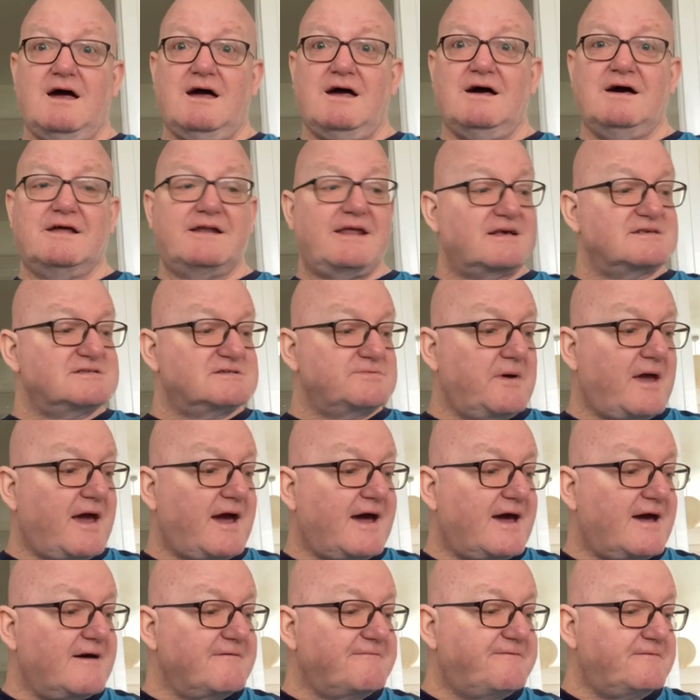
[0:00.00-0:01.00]
Next we
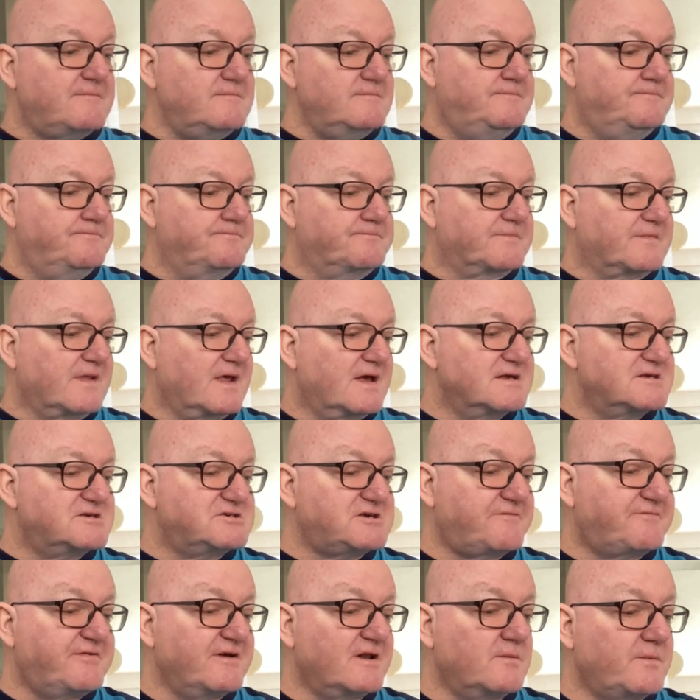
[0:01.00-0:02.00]
have
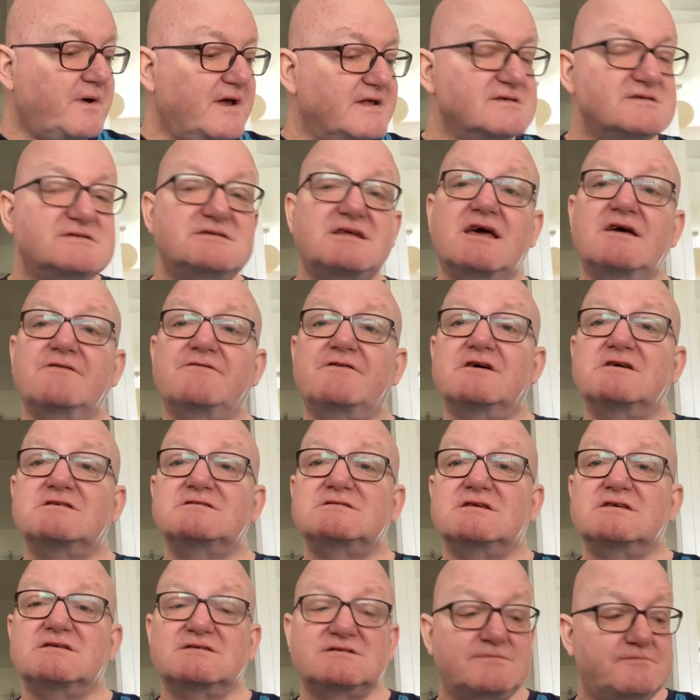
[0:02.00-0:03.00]
Sheffield Wednesday
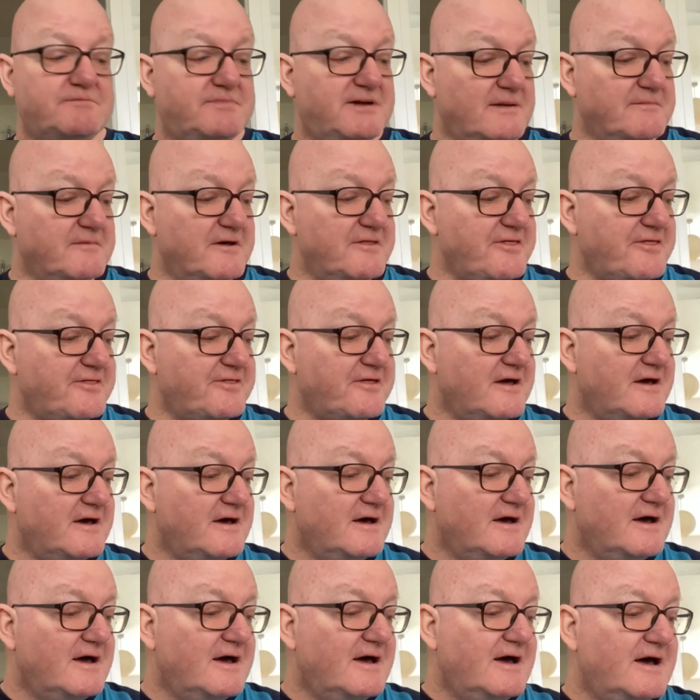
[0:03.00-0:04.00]
versus Plymouth.
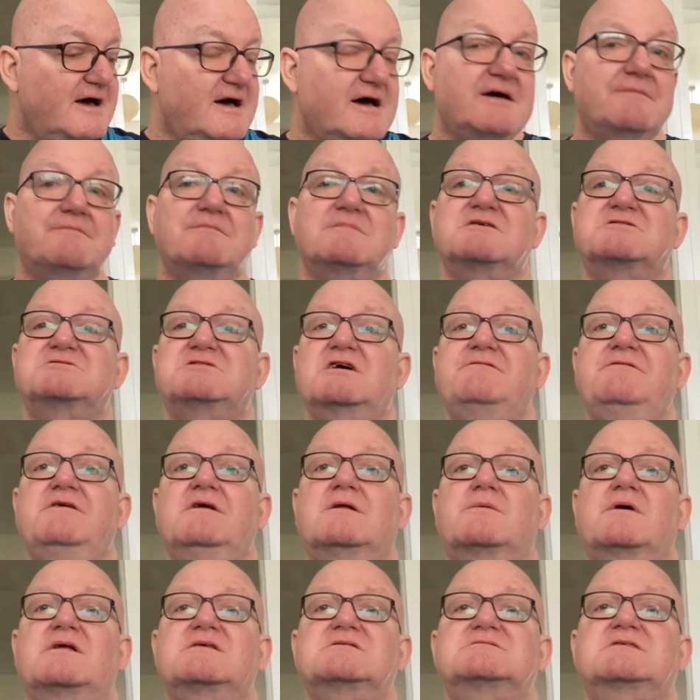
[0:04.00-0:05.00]

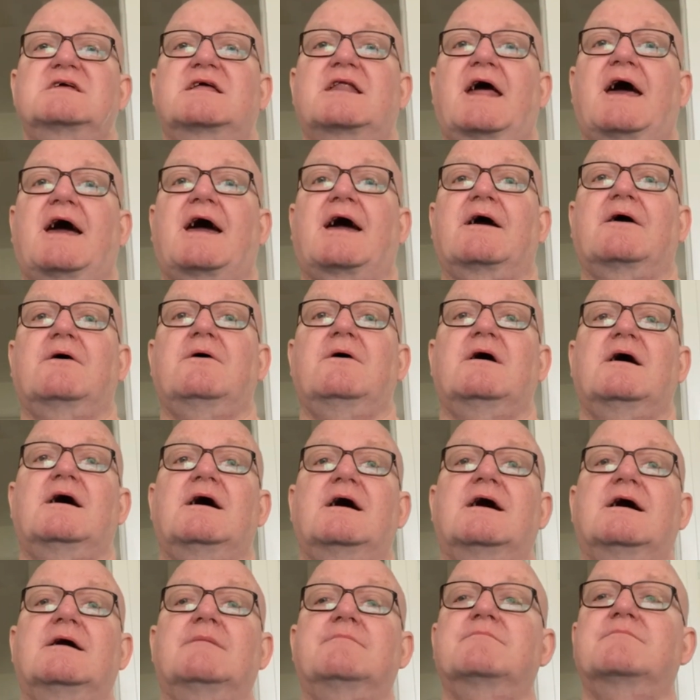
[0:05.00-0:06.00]
Sheffield Wednesday now
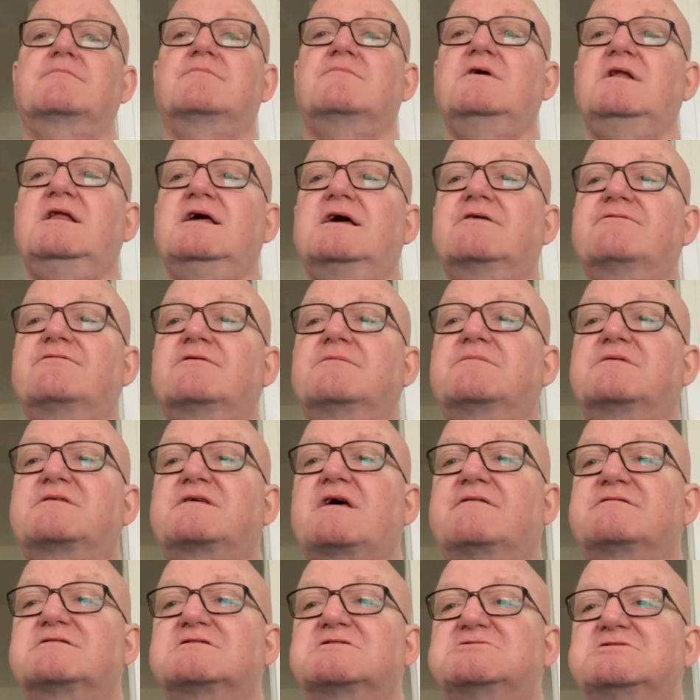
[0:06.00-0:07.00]
really give
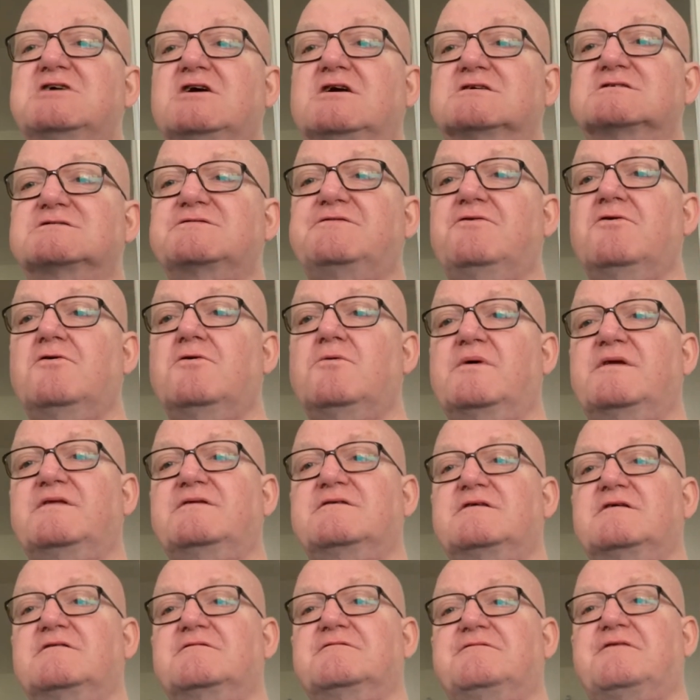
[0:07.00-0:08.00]
themselves a chance. 4
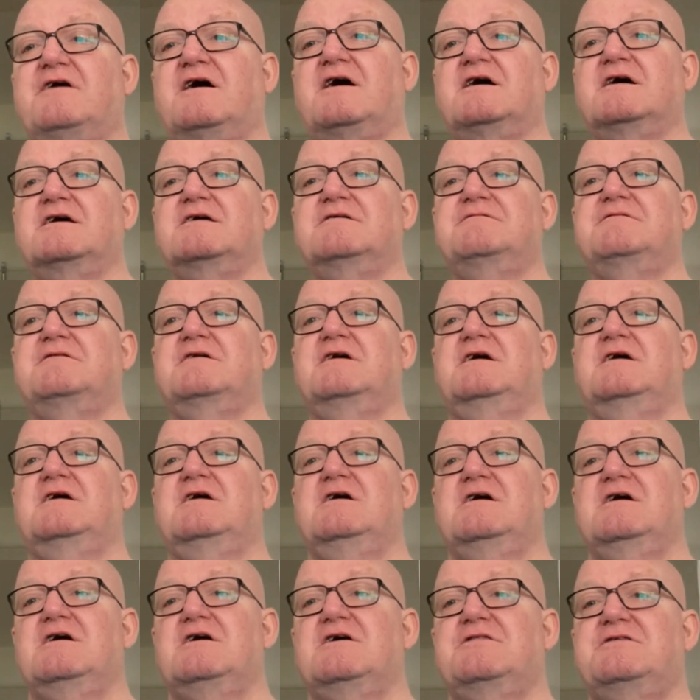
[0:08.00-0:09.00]
wins in 5,
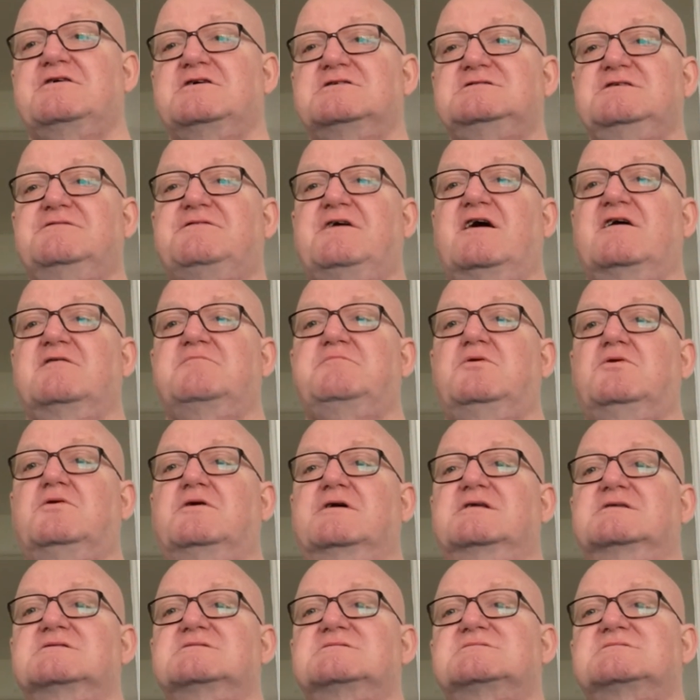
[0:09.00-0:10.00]
35
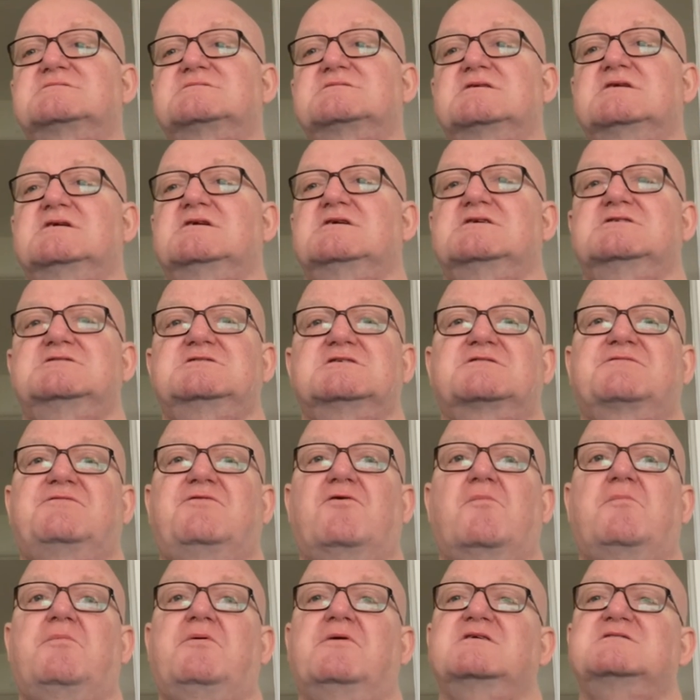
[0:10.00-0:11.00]
points, just
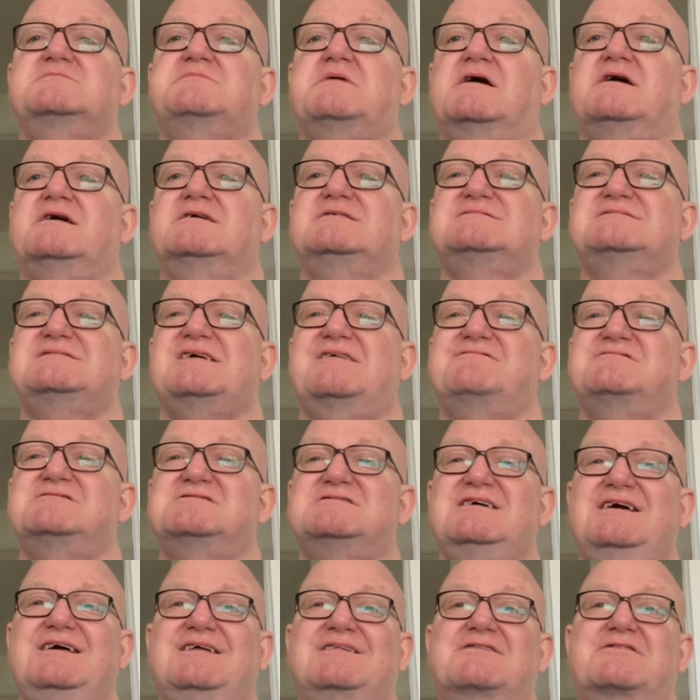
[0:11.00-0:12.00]
4 points behind
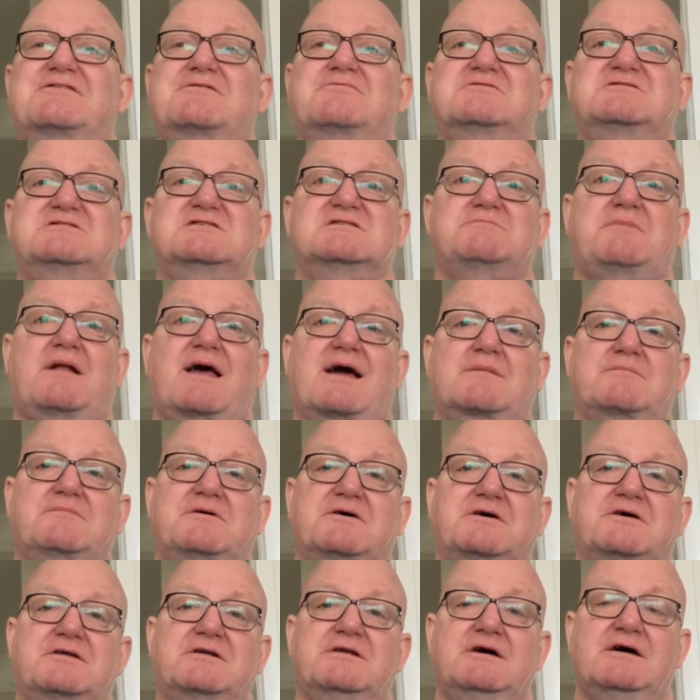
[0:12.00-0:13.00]
17th, which is
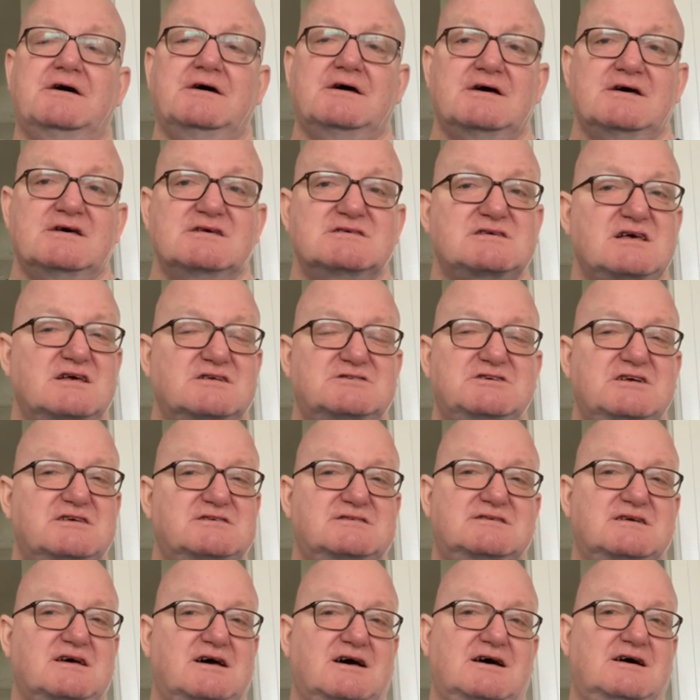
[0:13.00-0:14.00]
Blackburn. So it's
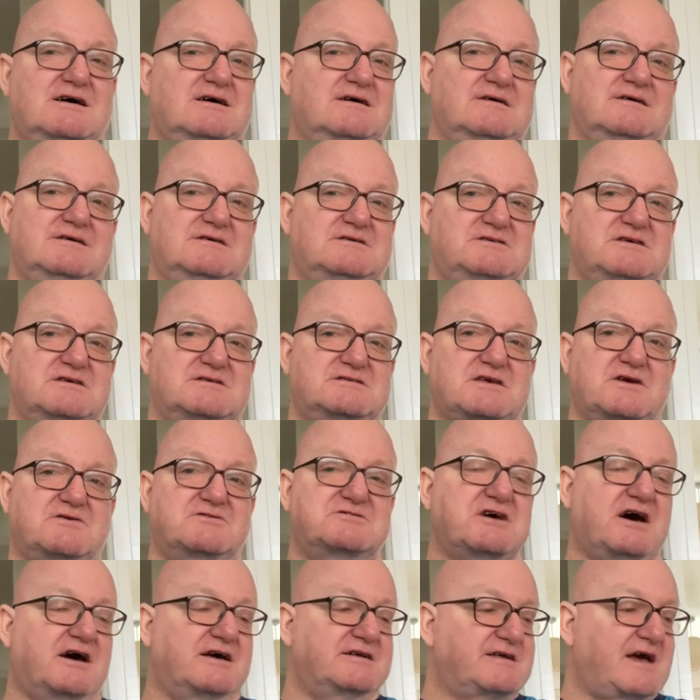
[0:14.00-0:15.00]
just so
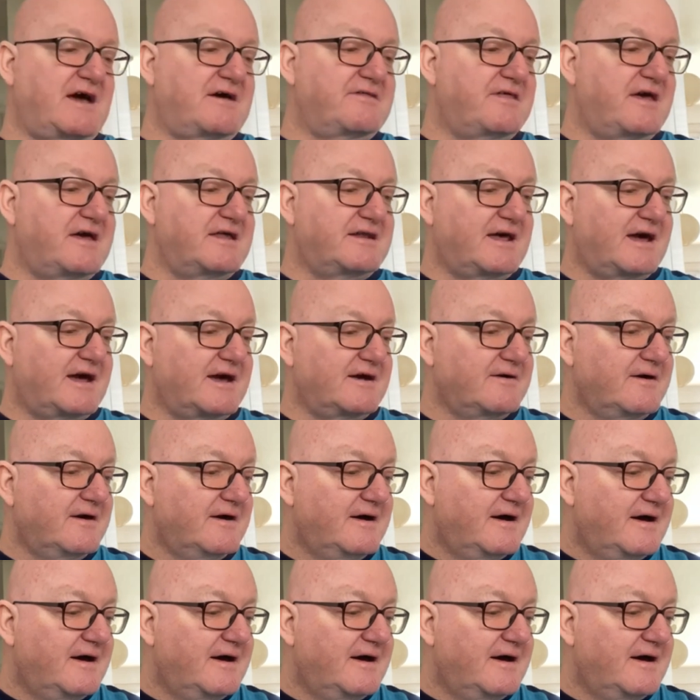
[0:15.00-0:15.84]
tight down there now.